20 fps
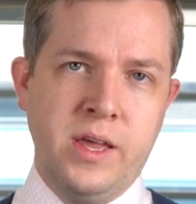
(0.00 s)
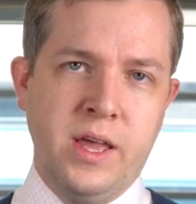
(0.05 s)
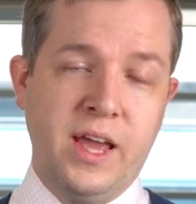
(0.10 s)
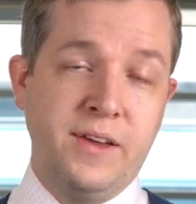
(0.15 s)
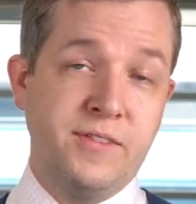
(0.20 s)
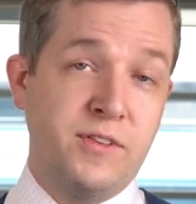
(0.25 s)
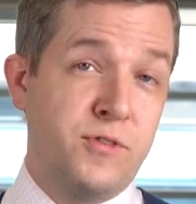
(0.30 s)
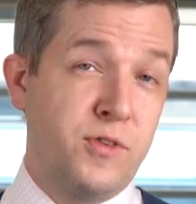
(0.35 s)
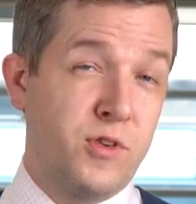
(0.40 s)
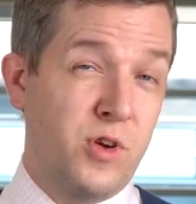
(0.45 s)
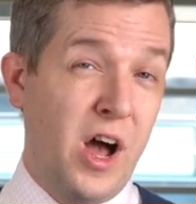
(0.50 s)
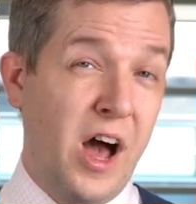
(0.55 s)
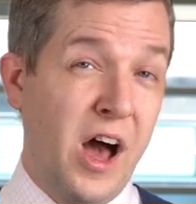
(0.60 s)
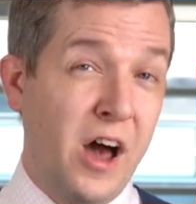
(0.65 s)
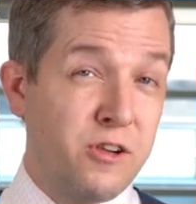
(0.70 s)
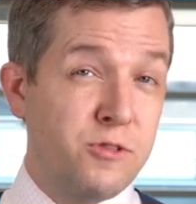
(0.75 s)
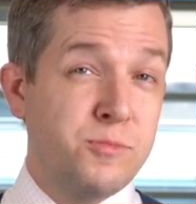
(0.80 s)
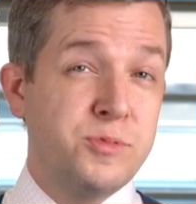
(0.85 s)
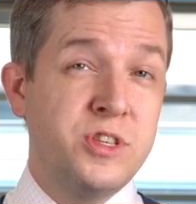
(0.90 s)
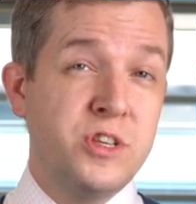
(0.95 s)
Even if you're not
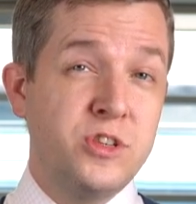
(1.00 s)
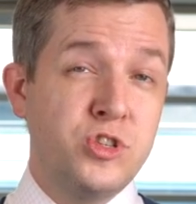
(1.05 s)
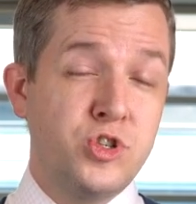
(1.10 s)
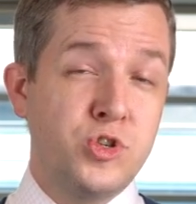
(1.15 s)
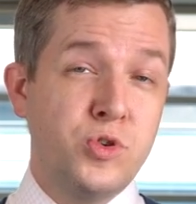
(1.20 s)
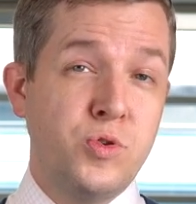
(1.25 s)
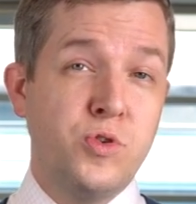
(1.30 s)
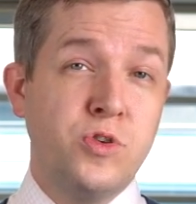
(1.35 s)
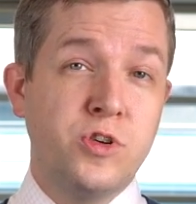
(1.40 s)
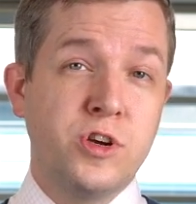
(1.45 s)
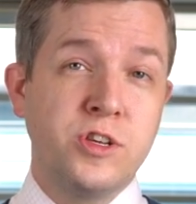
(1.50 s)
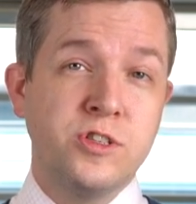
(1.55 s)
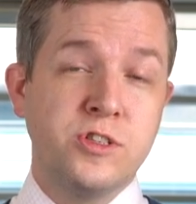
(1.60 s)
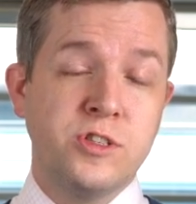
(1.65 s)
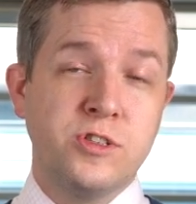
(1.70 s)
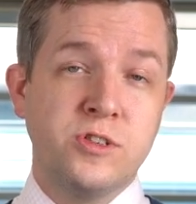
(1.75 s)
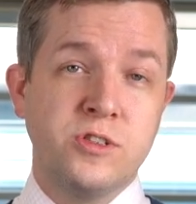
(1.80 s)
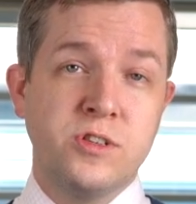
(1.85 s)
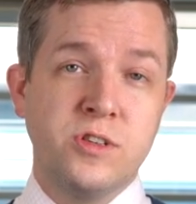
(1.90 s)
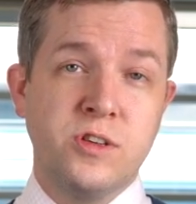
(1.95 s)
100% sure, because
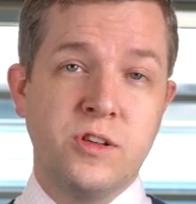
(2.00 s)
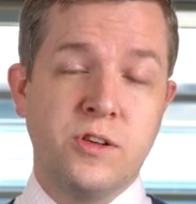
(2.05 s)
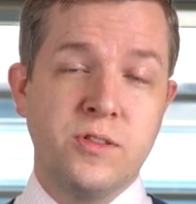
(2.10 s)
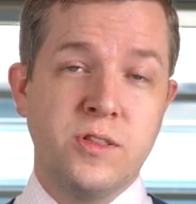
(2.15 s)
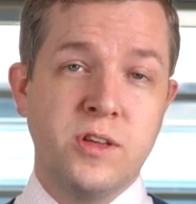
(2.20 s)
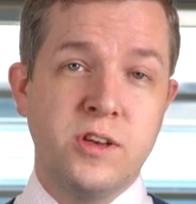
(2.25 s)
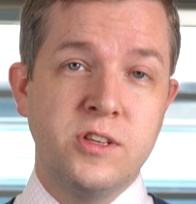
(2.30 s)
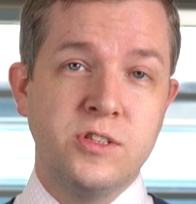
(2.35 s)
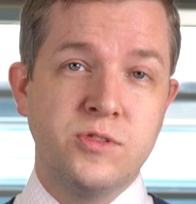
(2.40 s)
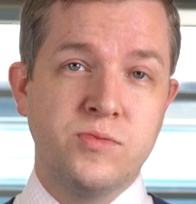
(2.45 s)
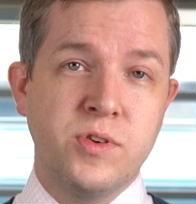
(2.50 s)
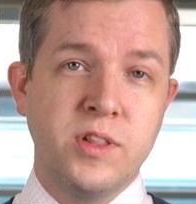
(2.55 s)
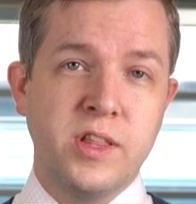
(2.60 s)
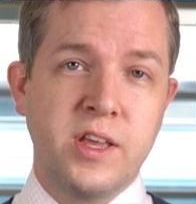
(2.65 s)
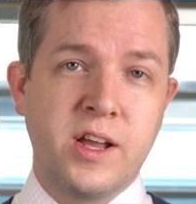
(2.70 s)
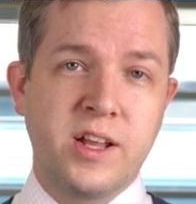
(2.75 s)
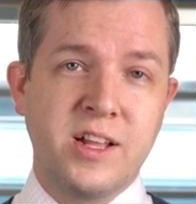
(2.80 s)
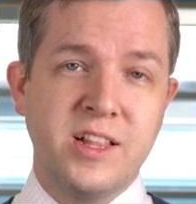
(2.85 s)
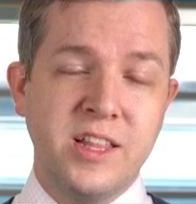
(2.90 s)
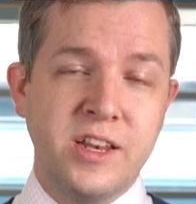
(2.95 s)
it's you know it is
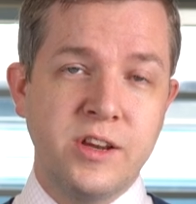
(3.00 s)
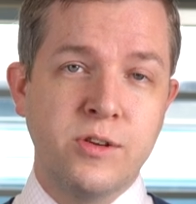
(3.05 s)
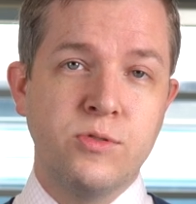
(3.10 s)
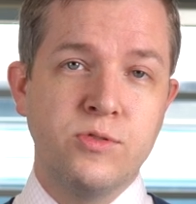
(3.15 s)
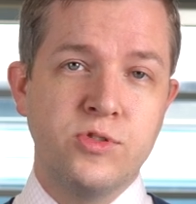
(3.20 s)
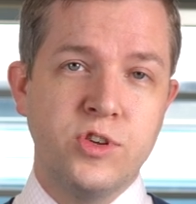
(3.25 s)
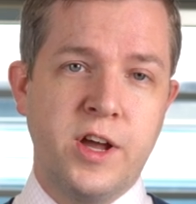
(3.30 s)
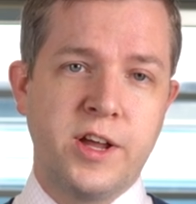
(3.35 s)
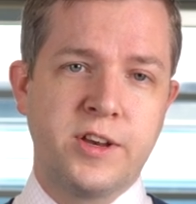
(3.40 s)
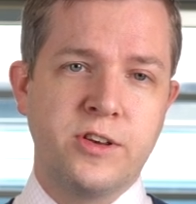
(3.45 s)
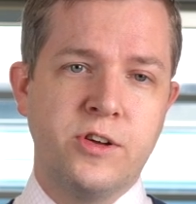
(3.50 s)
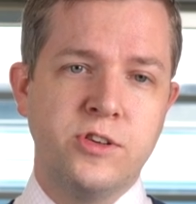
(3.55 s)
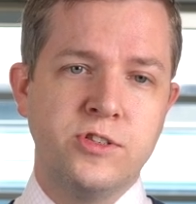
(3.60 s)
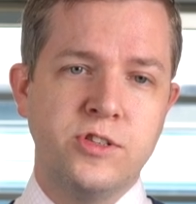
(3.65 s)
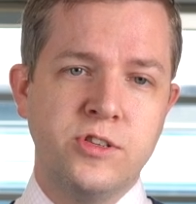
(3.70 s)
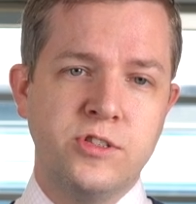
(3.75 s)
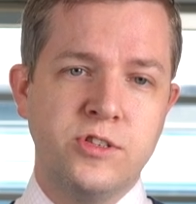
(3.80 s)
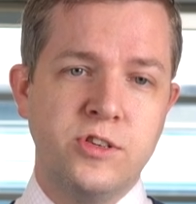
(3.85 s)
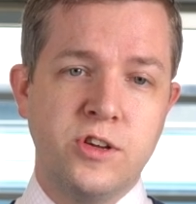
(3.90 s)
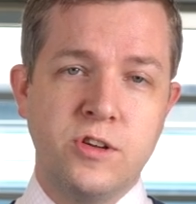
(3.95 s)
really a clinical
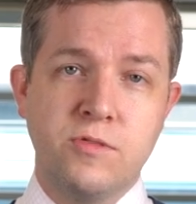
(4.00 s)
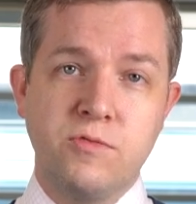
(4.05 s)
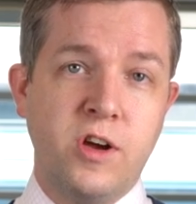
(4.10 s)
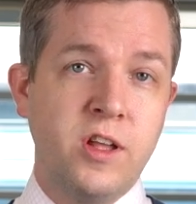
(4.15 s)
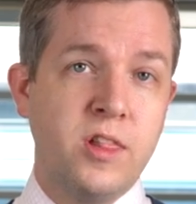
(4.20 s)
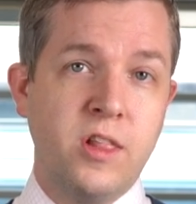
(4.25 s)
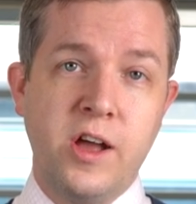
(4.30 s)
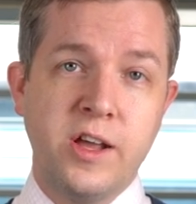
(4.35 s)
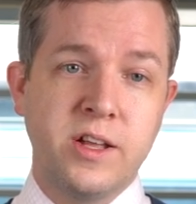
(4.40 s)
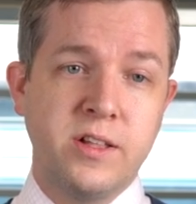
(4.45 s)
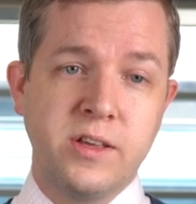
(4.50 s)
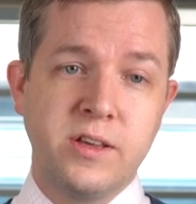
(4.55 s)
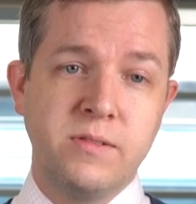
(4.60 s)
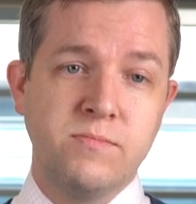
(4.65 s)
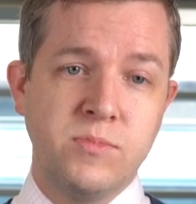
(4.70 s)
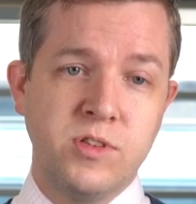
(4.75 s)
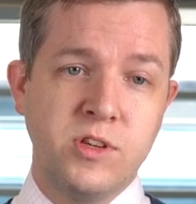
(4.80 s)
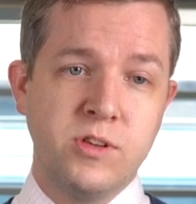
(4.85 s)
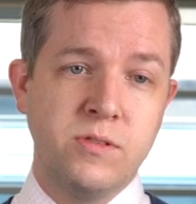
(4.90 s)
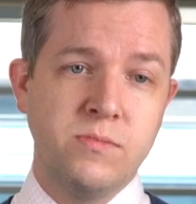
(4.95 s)
diagnosis, you can write likely,
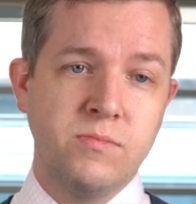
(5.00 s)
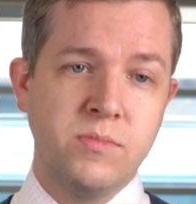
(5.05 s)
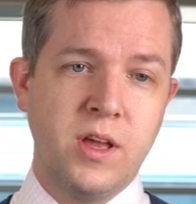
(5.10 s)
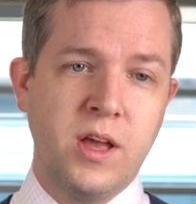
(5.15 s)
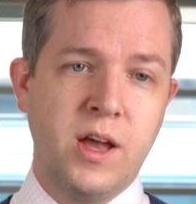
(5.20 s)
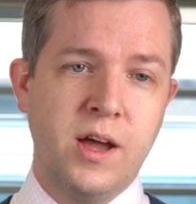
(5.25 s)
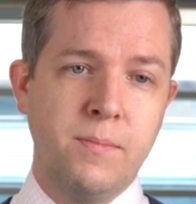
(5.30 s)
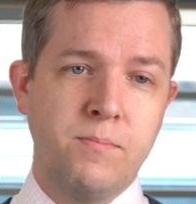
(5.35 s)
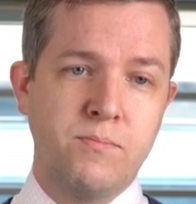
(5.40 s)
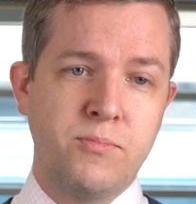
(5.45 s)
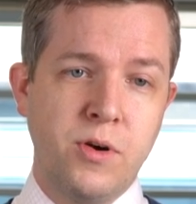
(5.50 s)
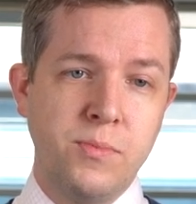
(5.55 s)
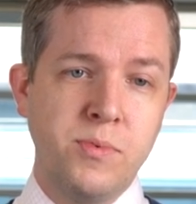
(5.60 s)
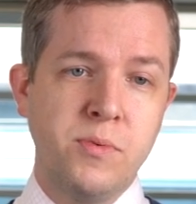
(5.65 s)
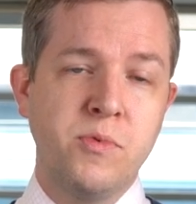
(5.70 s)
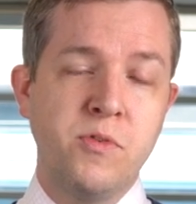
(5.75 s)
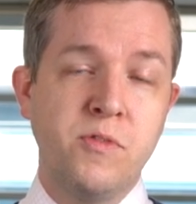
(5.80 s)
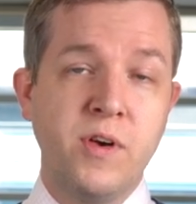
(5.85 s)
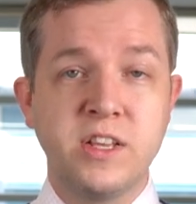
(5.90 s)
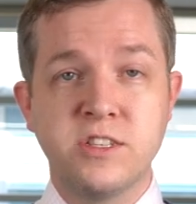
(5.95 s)
you know, um,
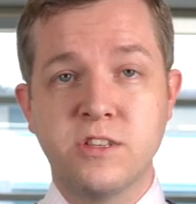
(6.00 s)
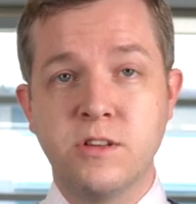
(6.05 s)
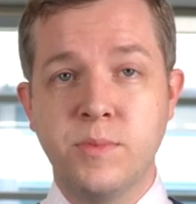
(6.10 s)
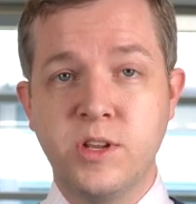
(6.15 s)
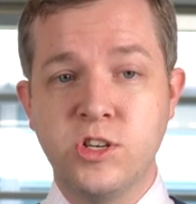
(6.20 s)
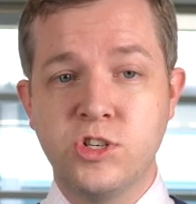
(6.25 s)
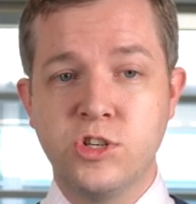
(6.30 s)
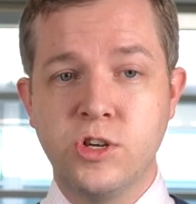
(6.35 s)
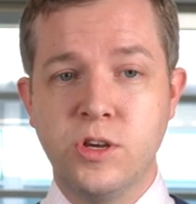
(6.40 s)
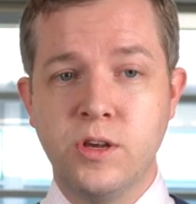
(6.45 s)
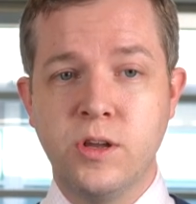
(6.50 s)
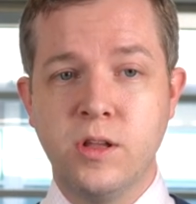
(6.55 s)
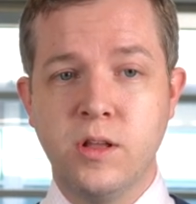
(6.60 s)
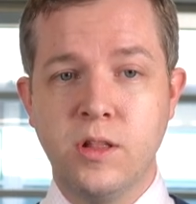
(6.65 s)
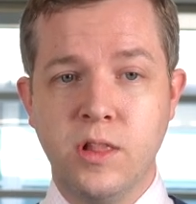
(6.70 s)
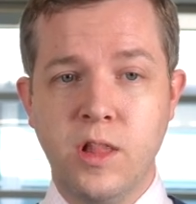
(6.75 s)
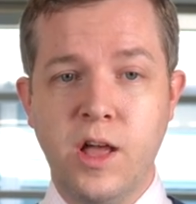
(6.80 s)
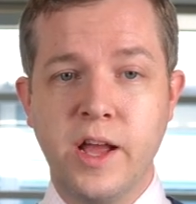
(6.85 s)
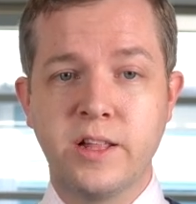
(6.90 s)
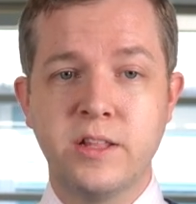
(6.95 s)
probable vascular dementia,
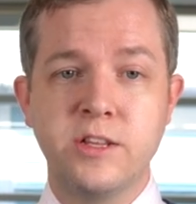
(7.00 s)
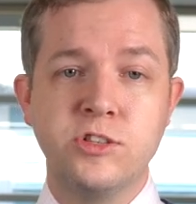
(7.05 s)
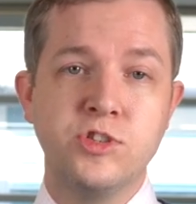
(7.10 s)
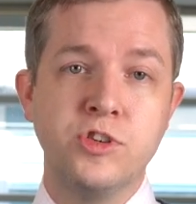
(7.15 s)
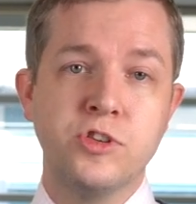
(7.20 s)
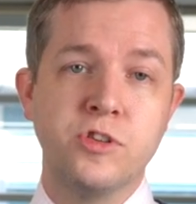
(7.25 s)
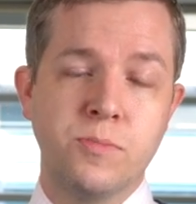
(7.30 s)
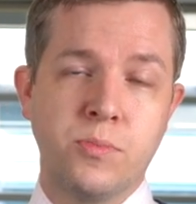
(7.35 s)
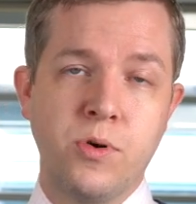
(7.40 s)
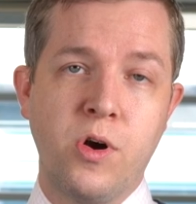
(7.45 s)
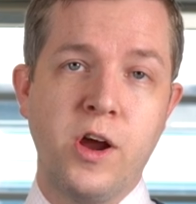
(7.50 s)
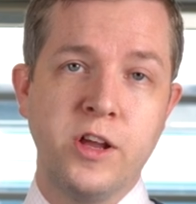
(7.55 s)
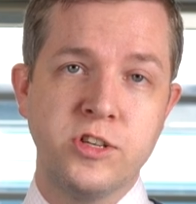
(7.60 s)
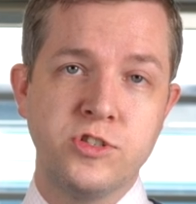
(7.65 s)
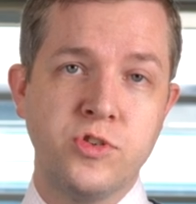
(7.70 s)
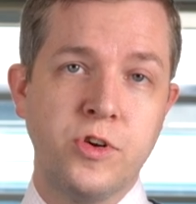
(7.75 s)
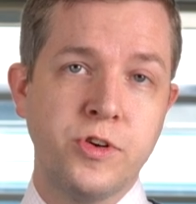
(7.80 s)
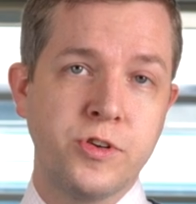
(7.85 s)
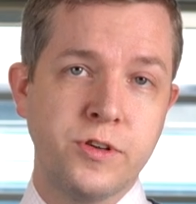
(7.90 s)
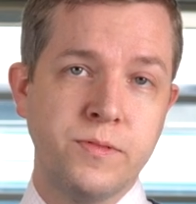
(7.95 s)
likely due to prior
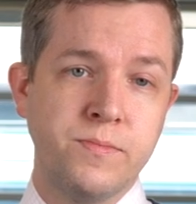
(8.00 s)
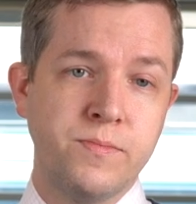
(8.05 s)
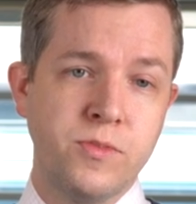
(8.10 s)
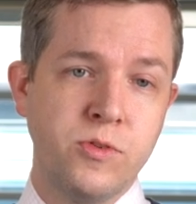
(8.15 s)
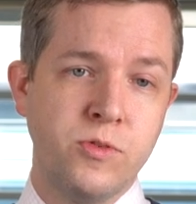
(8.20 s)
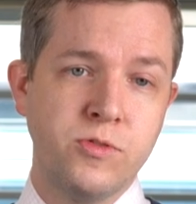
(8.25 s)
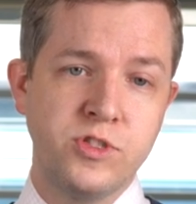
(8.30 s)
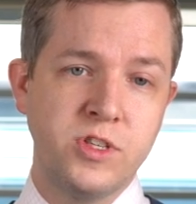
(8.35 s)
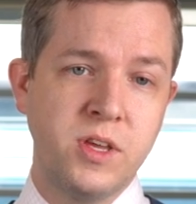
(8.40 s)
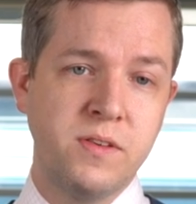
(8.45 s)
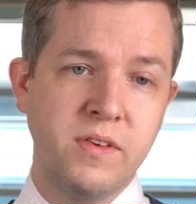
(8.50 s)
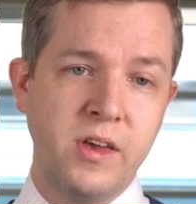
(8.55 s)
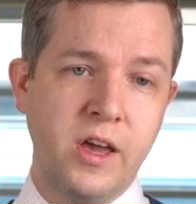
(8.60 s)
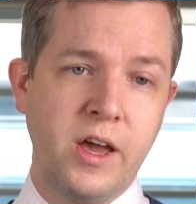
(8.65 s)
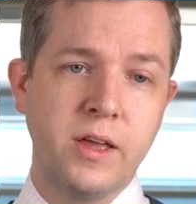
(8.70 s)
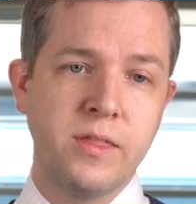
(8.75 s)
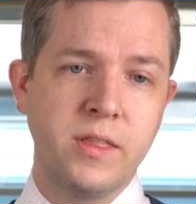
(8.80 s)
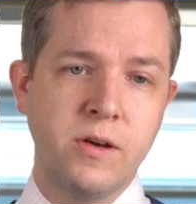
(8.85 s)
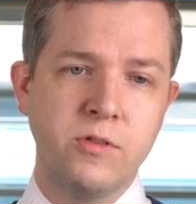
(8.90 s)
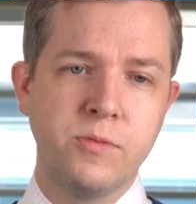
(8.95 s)
stroke or
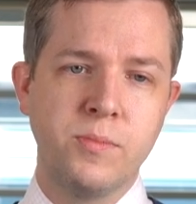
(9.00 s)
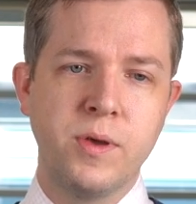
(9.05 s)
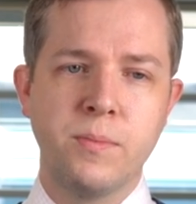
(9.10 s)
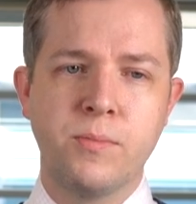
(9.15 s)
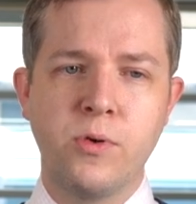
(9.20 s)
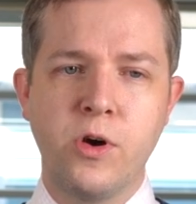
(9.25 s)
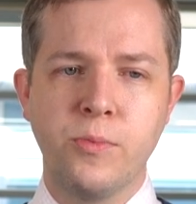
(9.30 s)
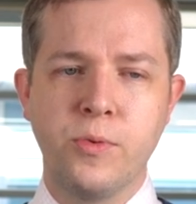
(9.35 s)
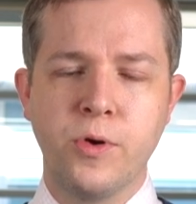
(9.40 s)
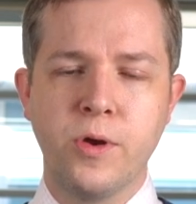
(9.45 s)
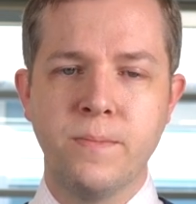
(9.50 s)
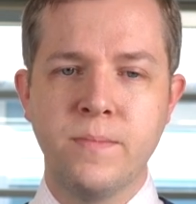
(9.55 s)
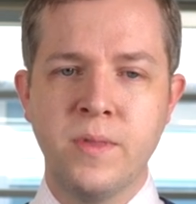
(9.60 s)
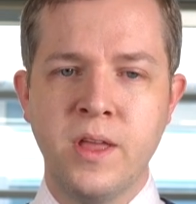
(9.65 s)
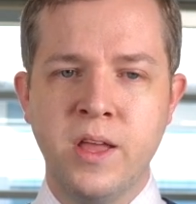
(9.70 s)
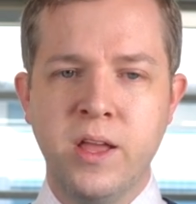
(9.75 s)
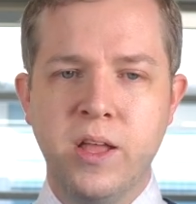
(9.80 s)
CVA, that would be appropriate.